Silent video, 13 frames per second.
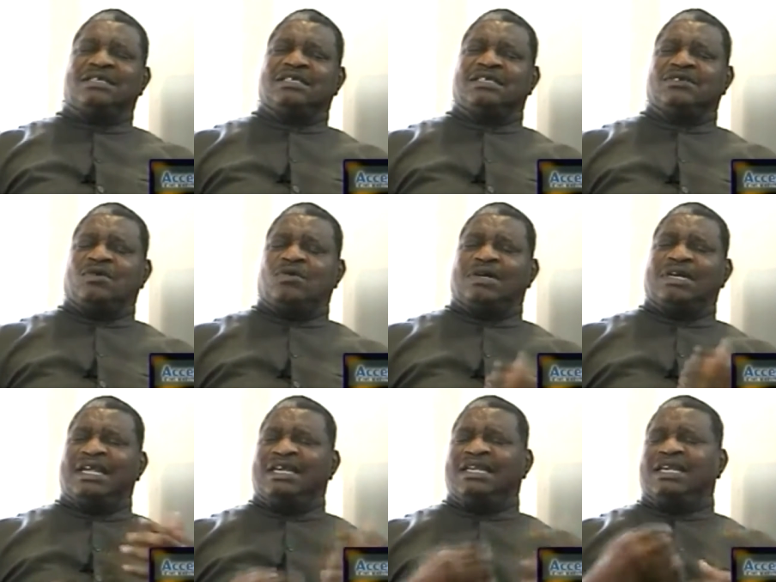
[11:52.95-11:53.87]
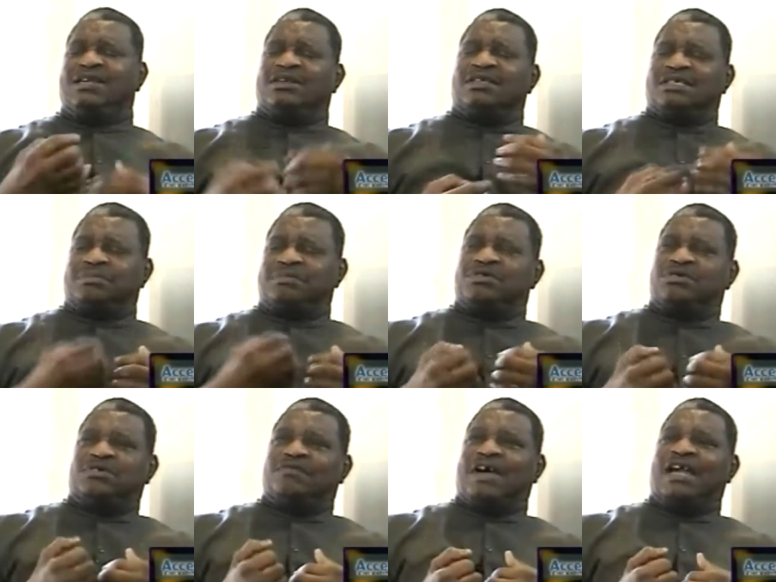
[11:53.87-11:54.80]
It is all linked into the
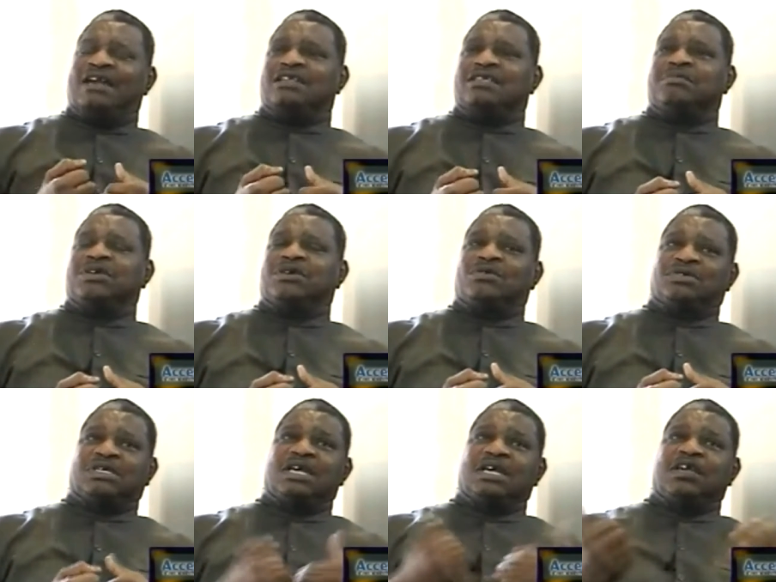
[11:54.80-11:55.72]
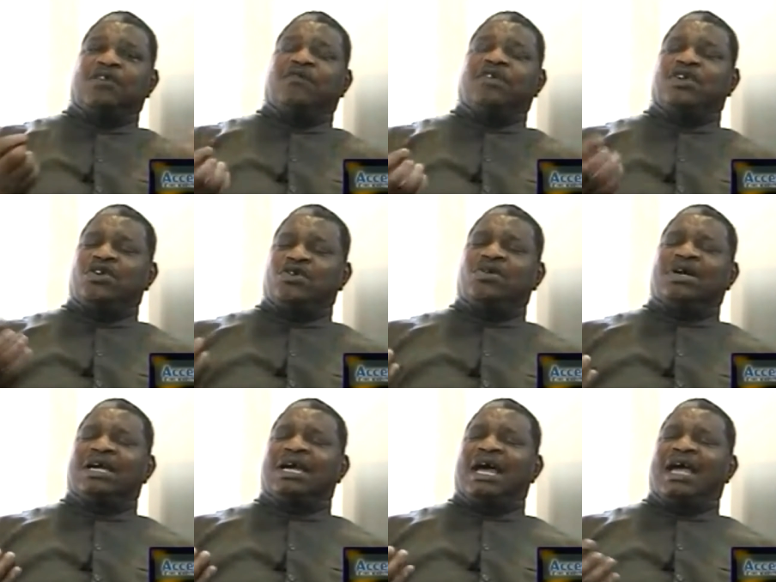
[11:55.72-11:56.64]
spiritual violence because if you
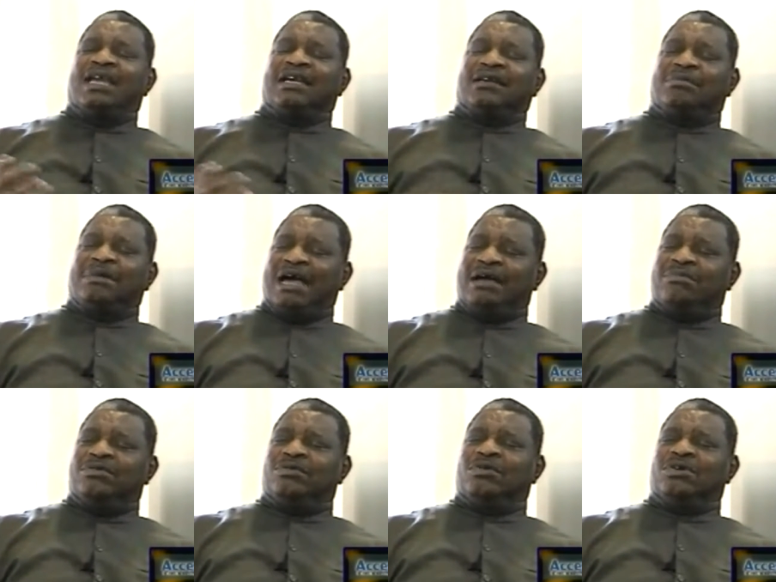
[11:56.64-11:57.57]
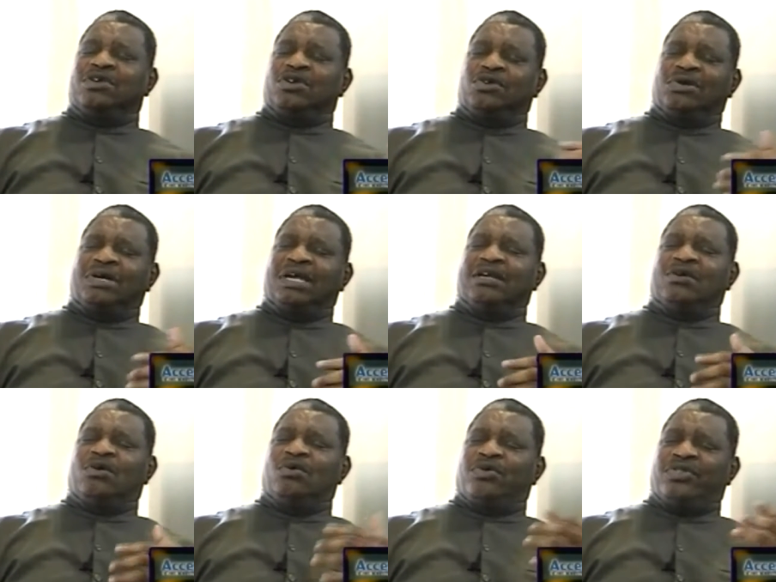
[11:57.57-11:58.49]
look at the Bible or you look at the
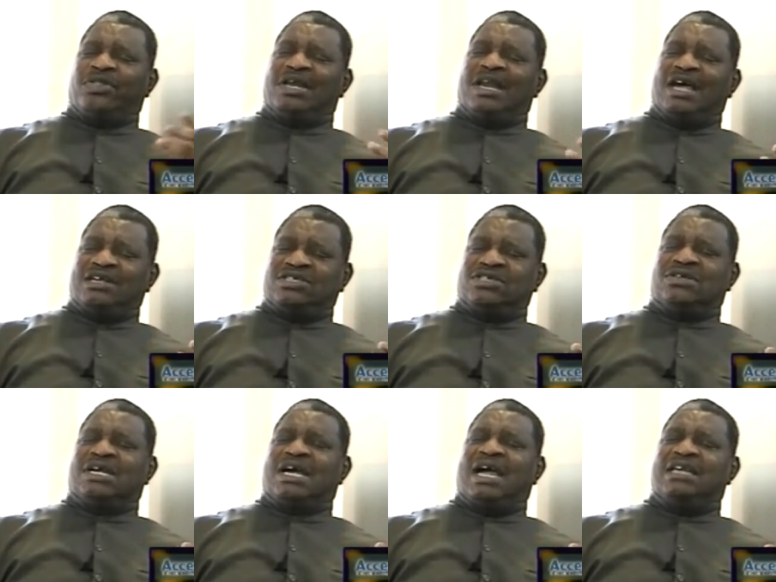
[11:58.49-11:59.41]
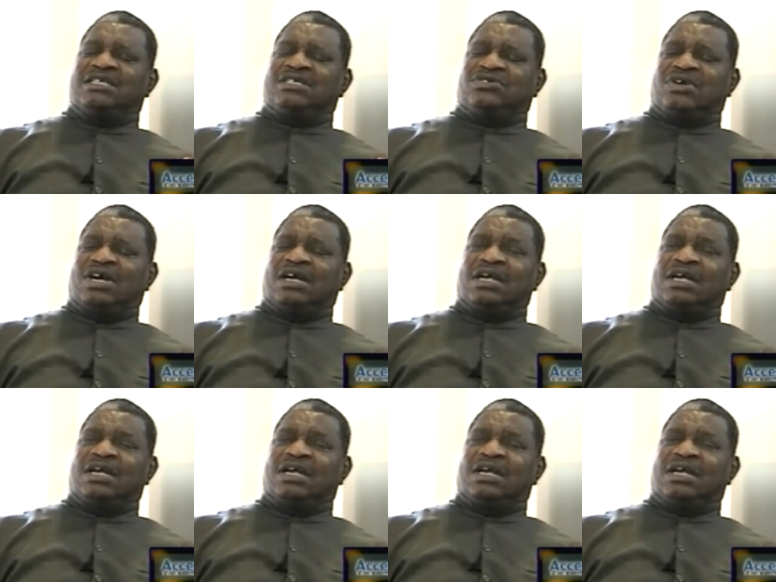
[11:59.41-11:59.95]
whole theological construct,